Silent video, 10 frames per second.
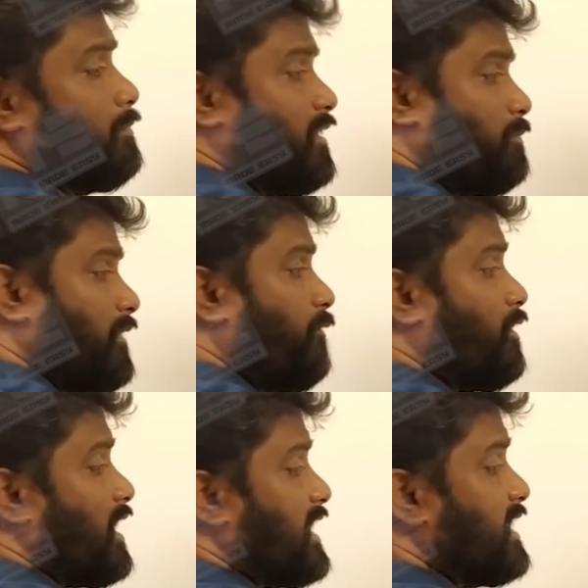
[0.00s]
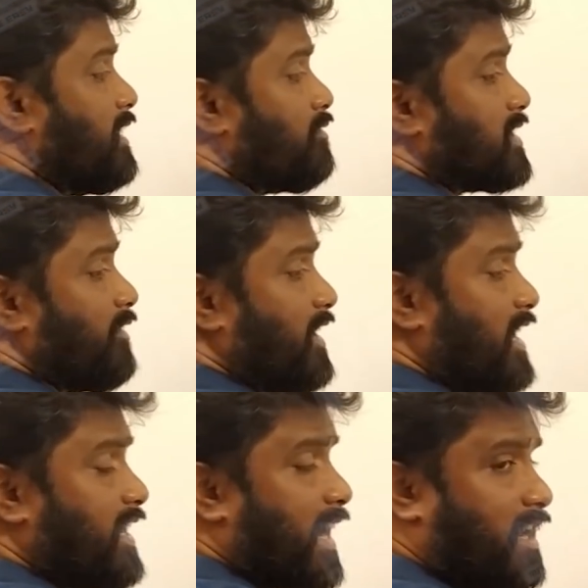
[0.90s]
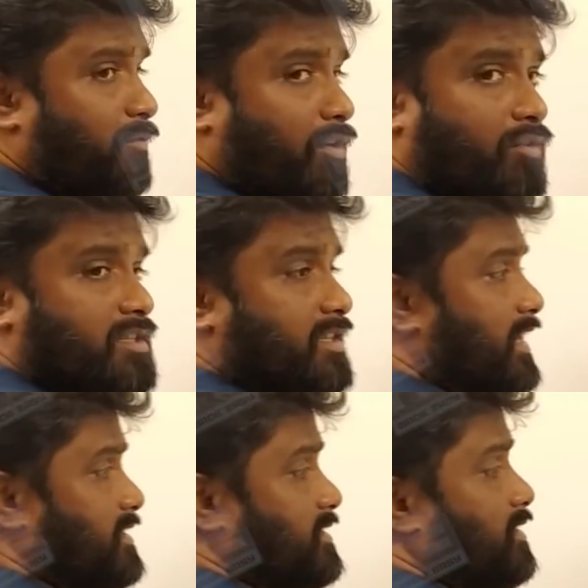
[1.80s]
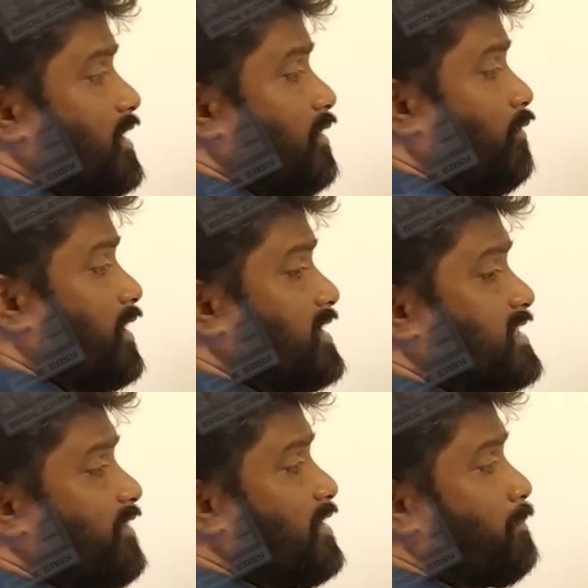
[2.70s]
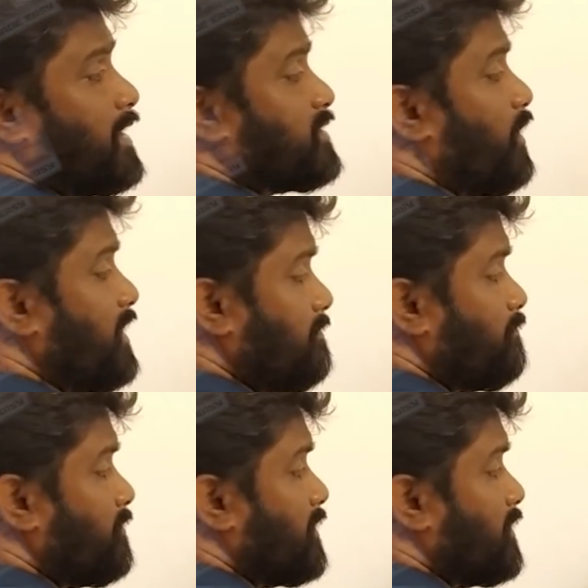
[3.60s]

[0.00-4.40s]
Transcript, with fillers: But before letting down 7, any carry forwards? Yes. What is 7 plus 1?